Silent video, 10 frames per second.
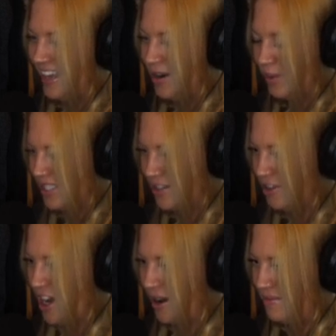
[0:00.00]
it wasn't a
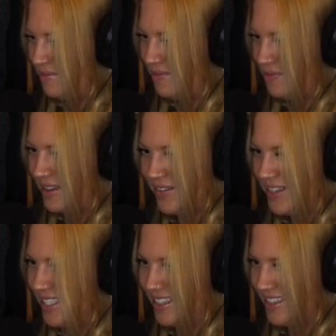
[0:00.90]
flop. It
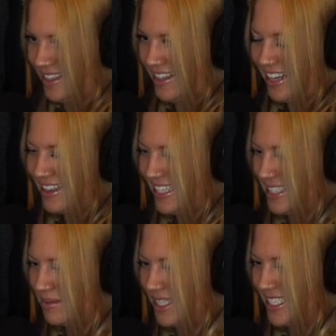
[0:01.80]
was like, that's
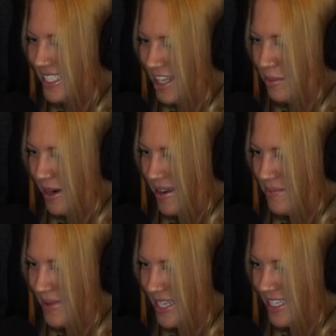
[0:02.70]
something to
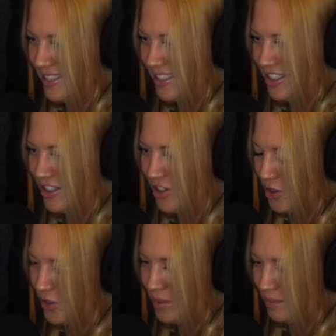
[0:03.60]
celebrate because
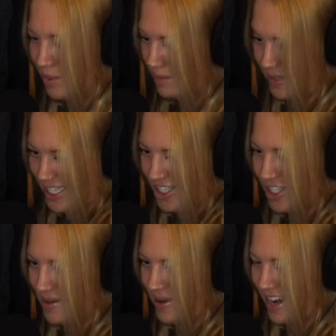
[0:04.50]
you
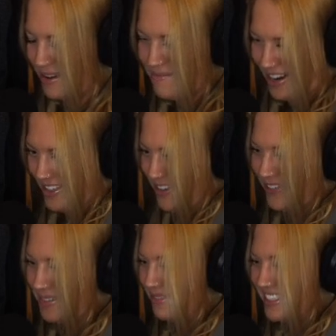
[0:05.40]
potentially made an impact on
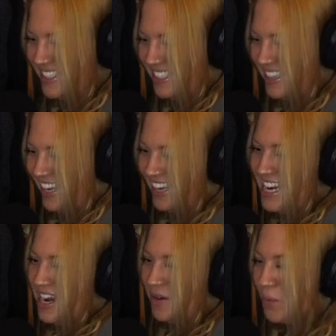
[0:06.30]
one person. Like,
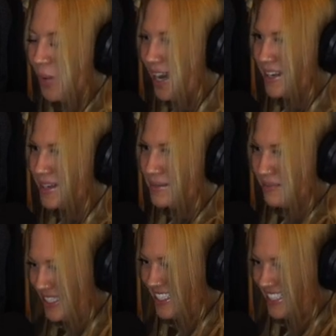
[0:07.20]
one
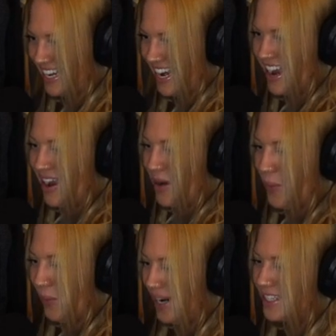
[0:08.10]
person
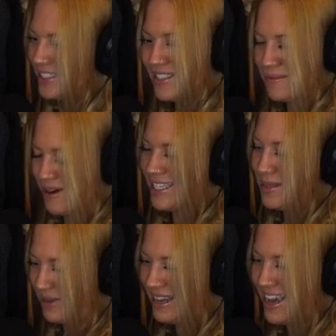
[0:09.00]
wanted to
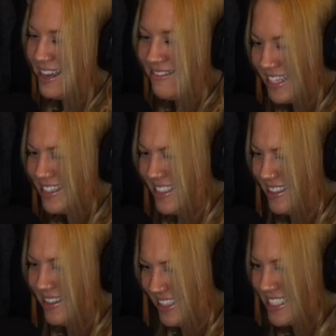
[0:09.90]
press play and
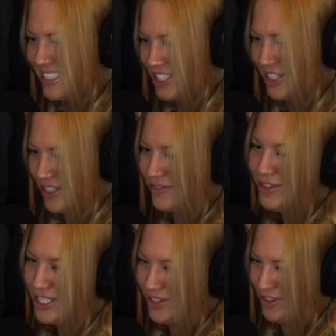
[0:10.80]
listen to your
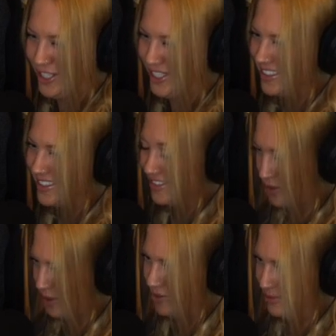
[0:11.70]
voice for
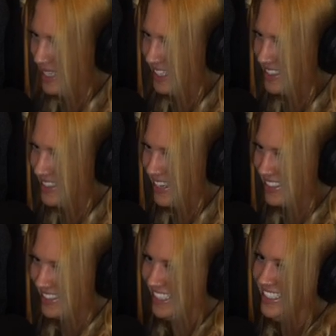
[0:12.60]
12 minutes. Like,